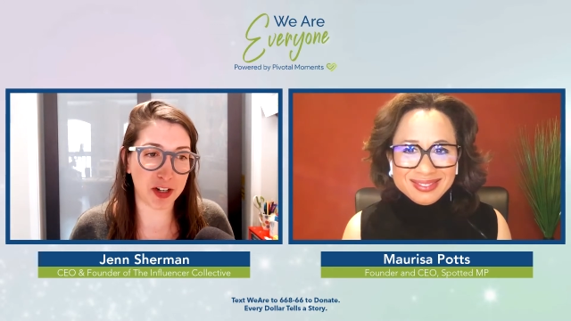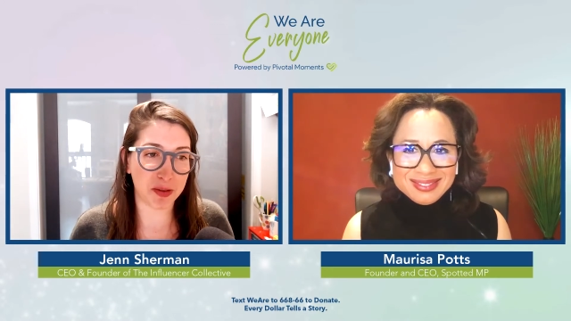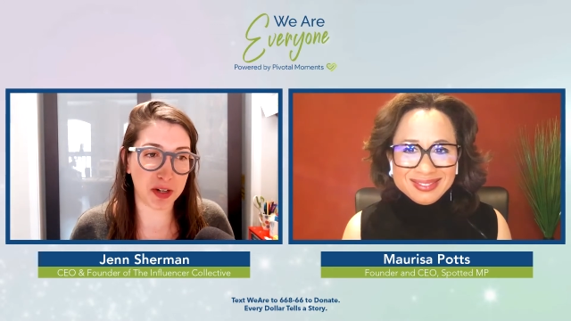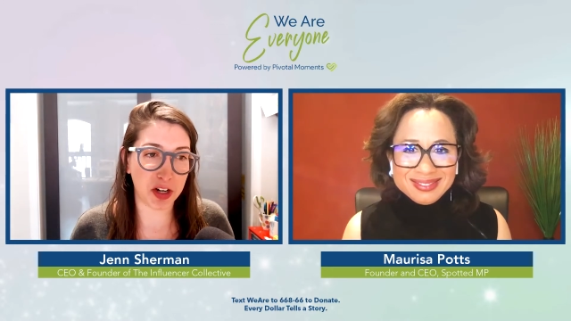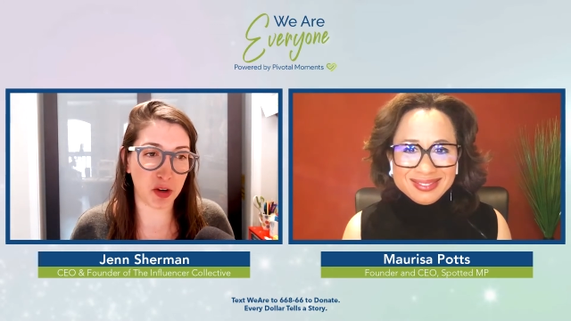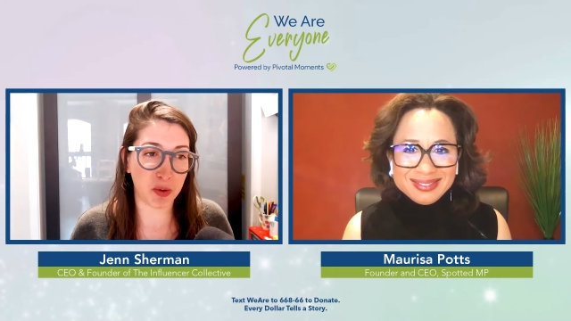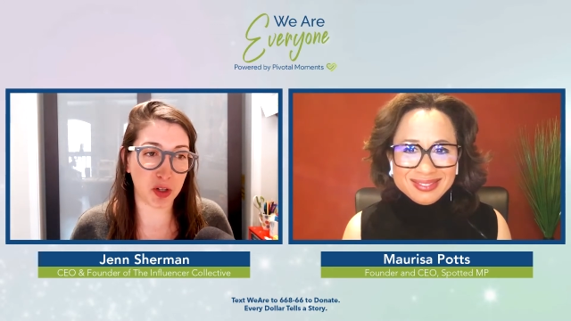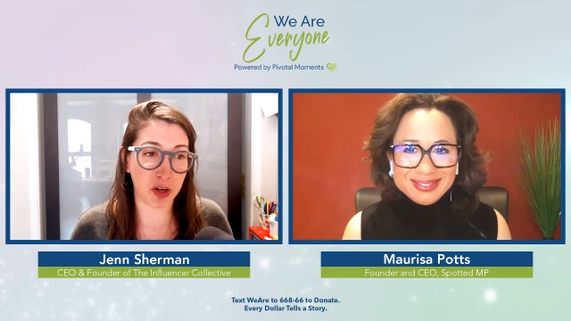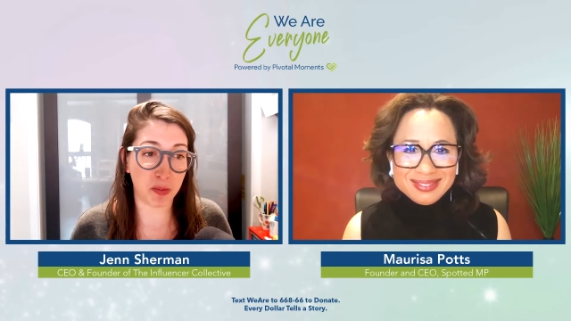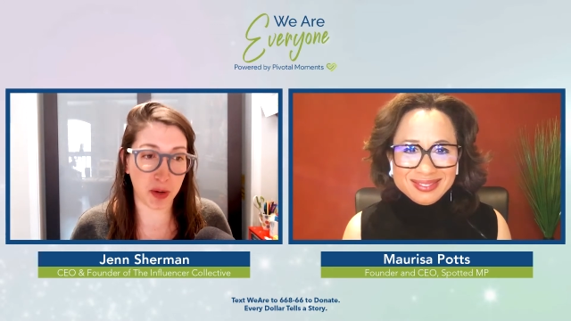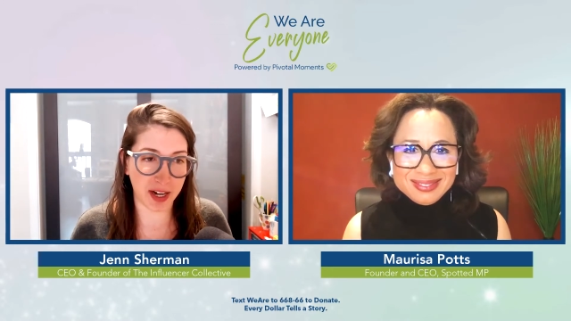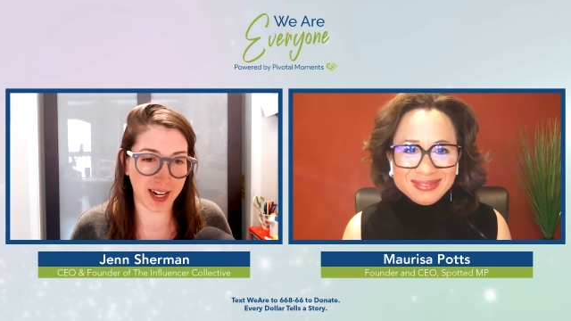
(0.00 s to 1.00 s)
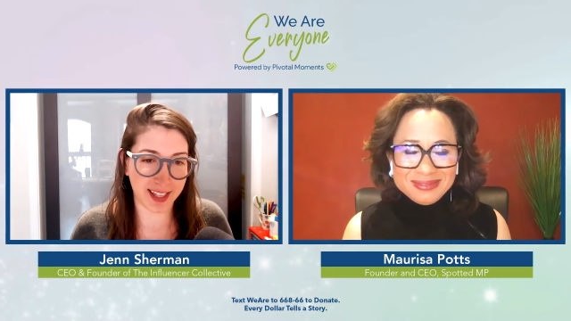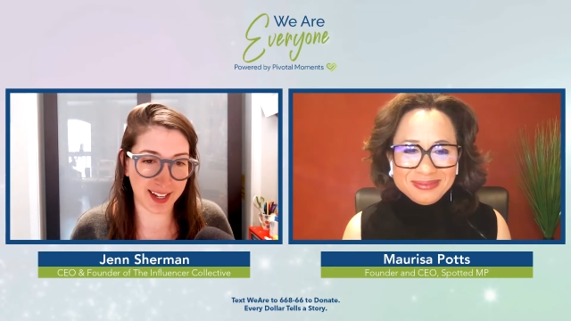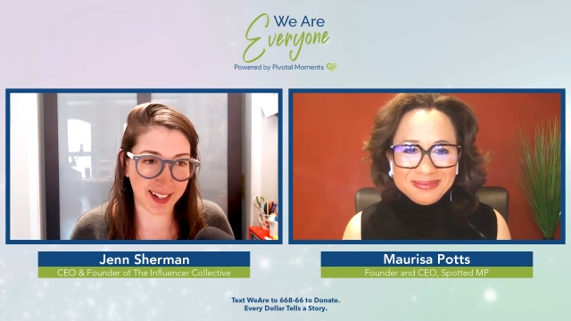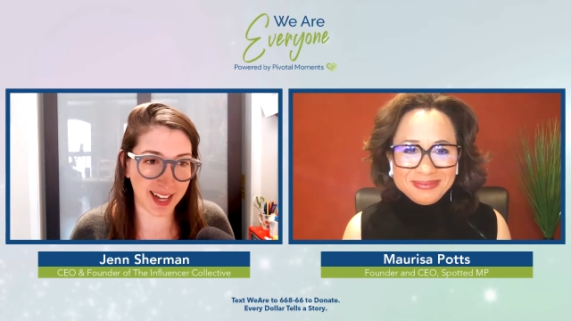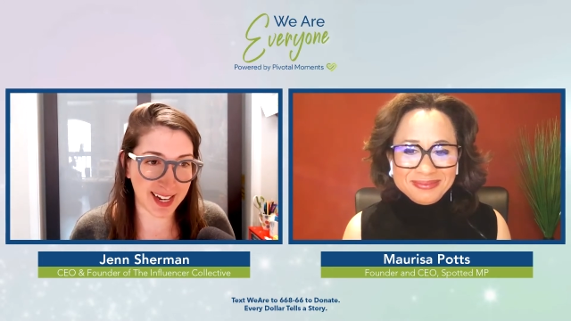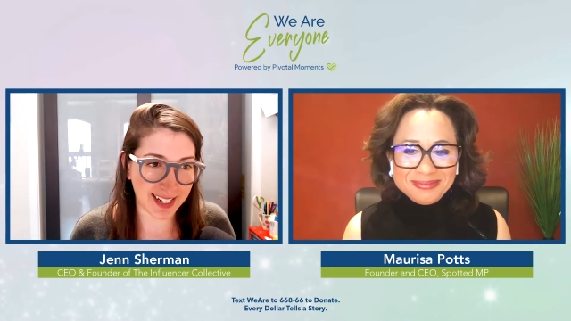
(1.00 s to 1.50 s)
Speaker 1: my freshman year was on breaking
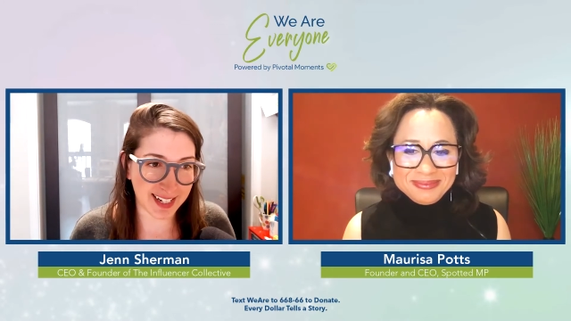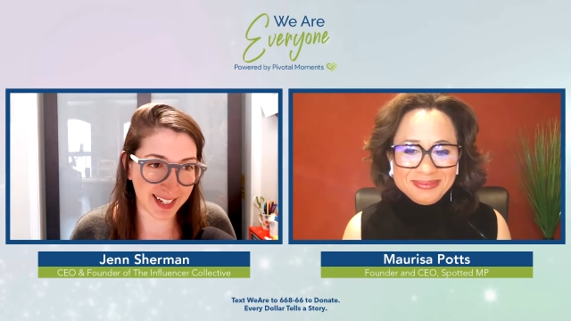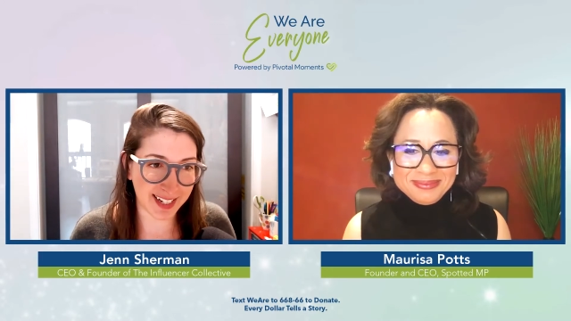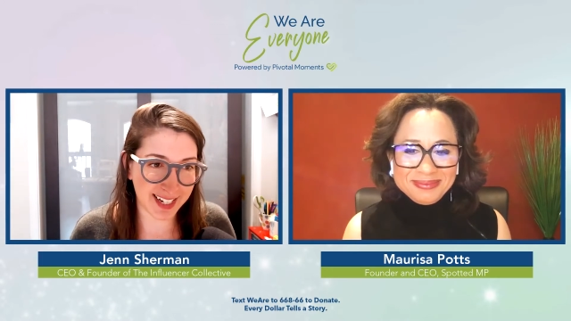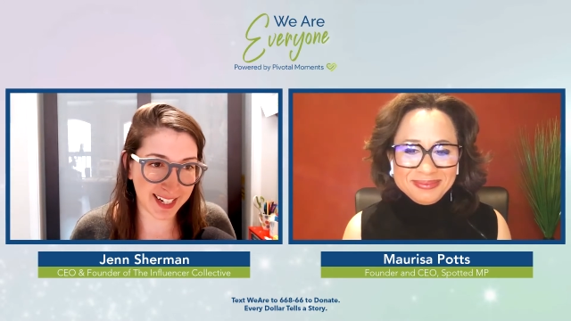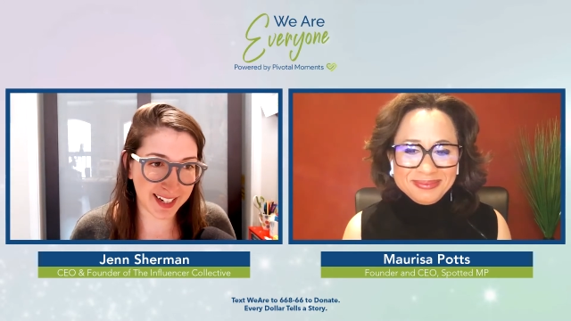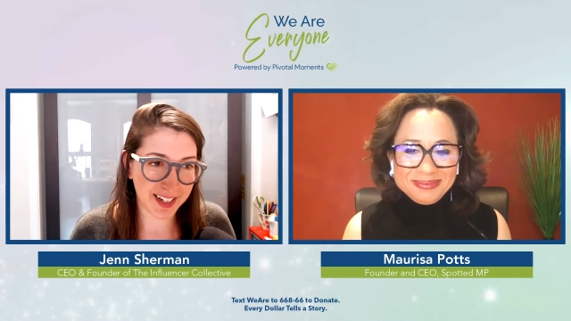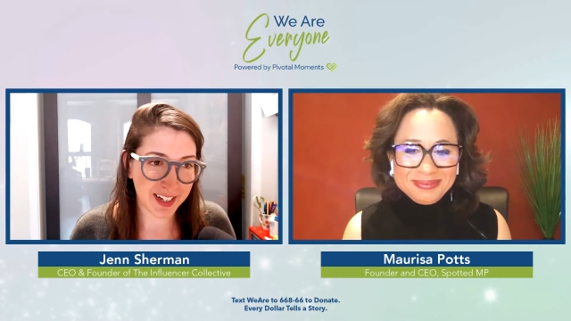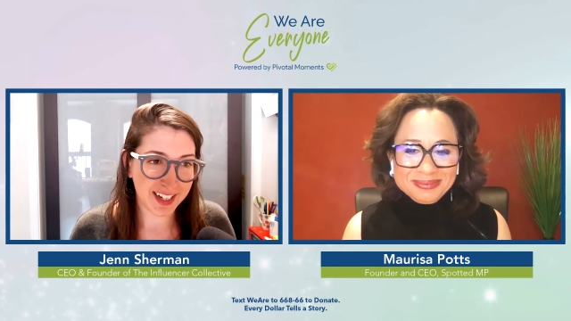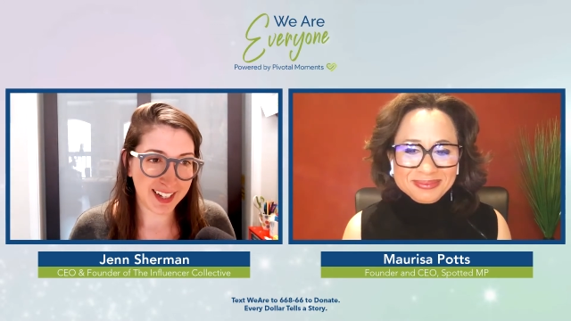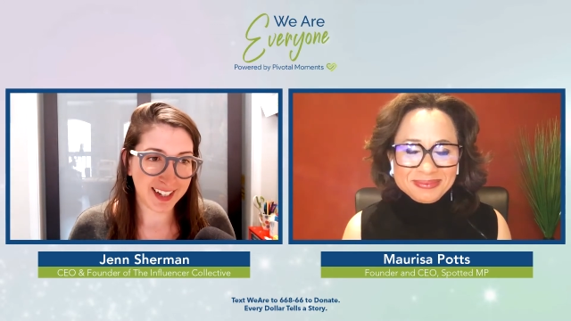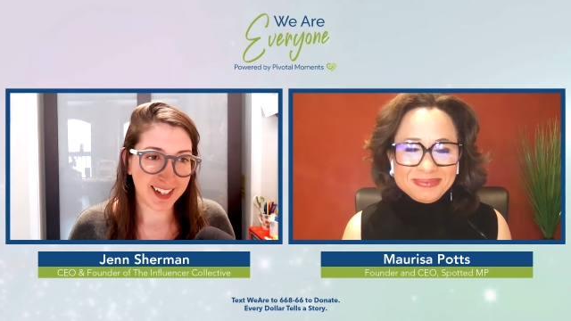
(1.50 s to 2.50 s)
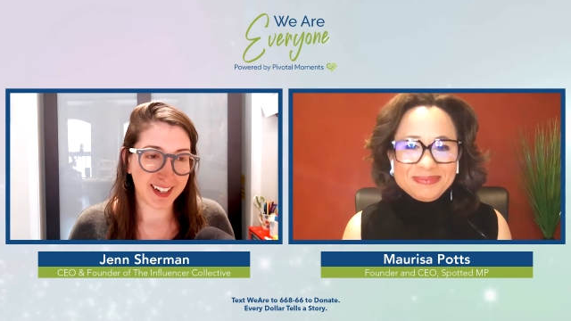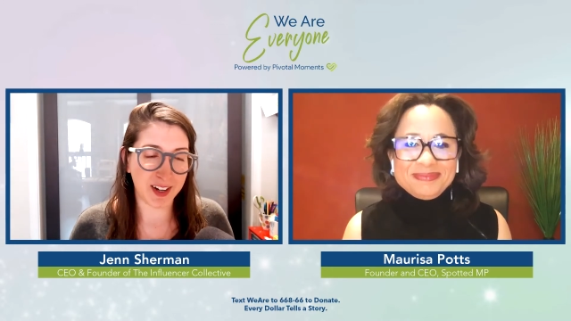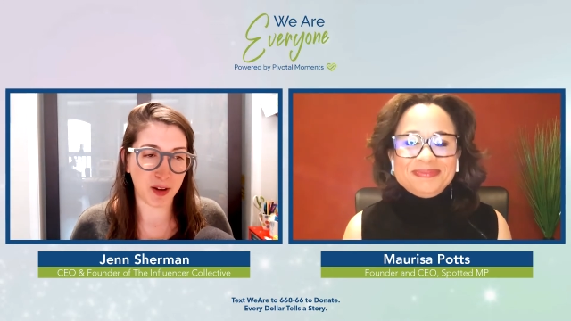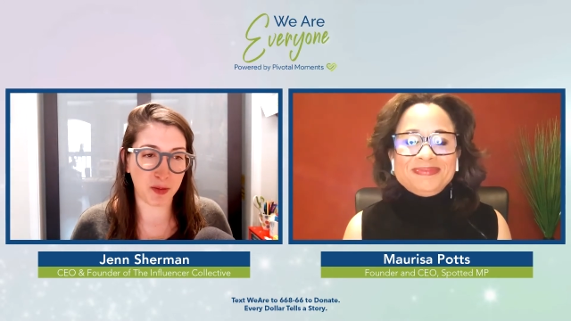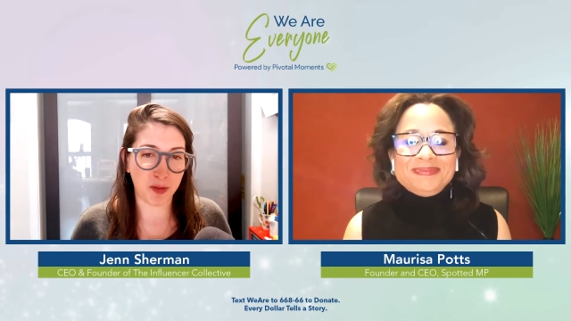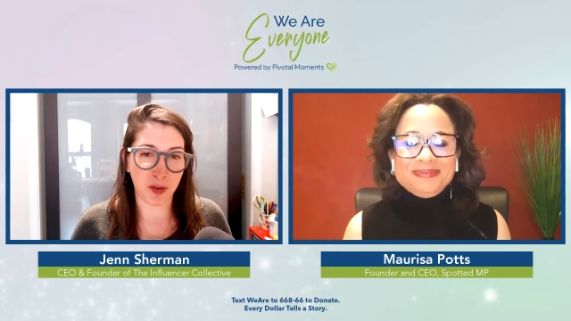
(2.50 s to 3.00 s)
the glass ceiling.
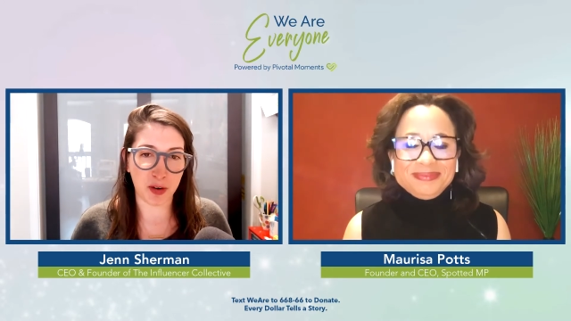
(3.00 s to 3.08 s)
You know,